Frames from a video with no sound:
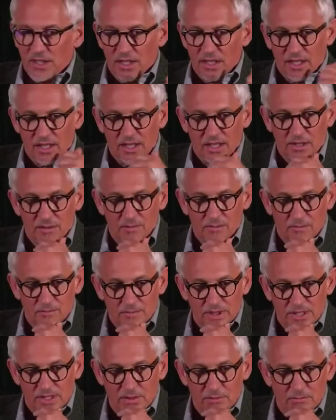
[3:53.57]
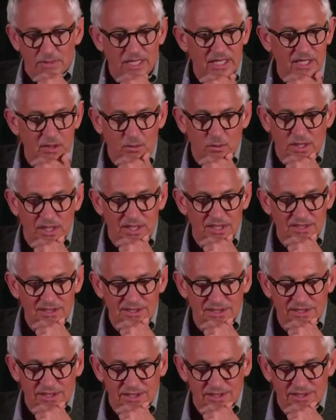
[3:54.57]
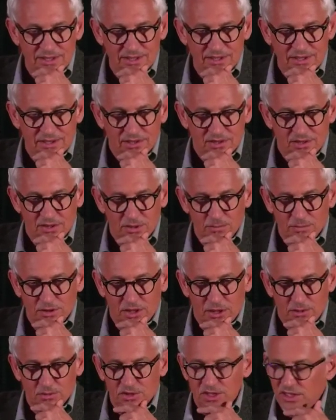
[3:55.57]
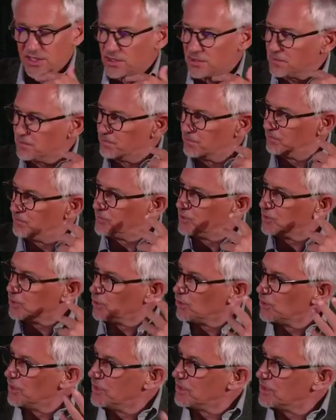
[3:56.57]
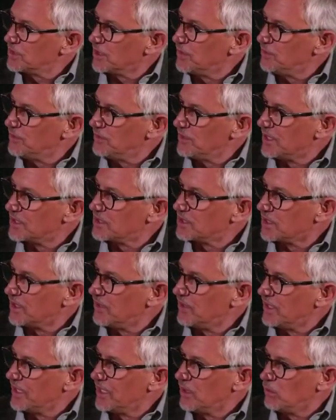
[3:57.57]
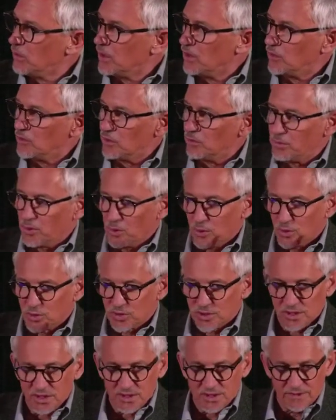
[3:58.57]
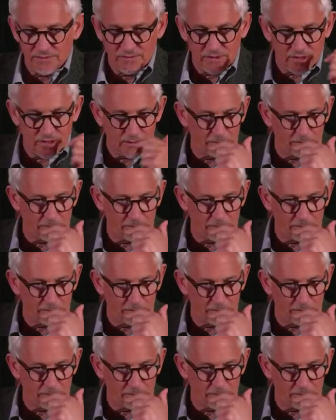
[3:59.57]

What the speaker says: In many ways, and sometimes these stories don't necessarily get well reported, you know.